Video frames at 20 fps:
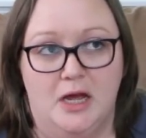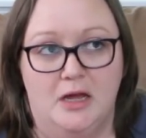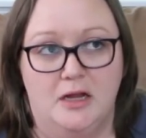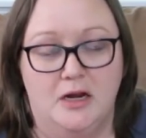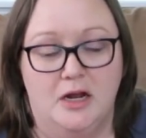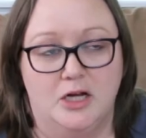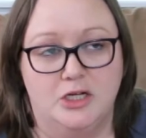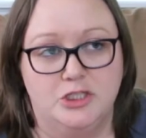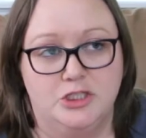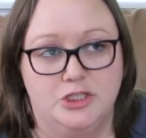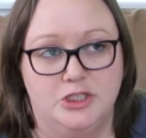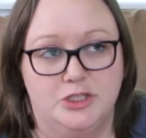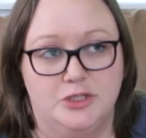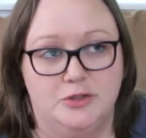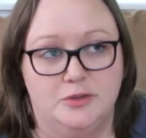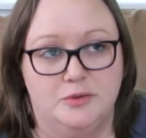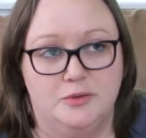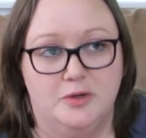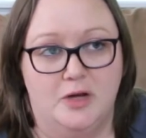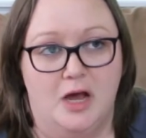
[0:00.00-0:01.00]
not
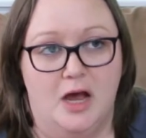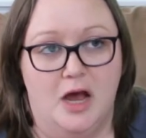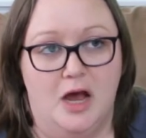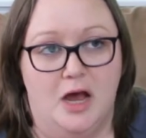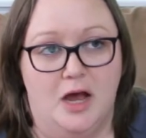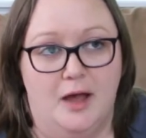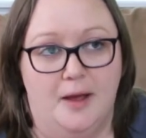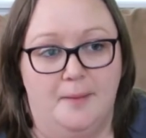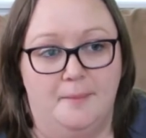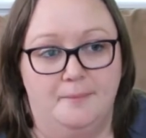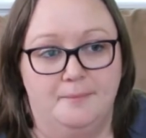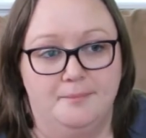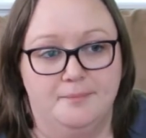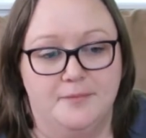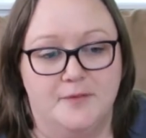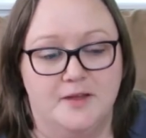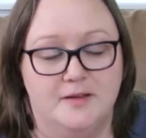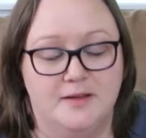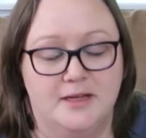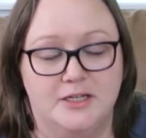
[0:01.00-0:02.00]
June, um,
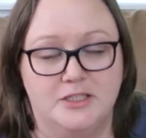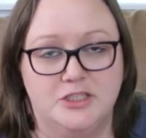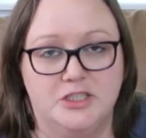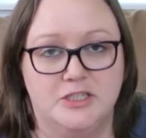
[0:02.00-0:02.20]
like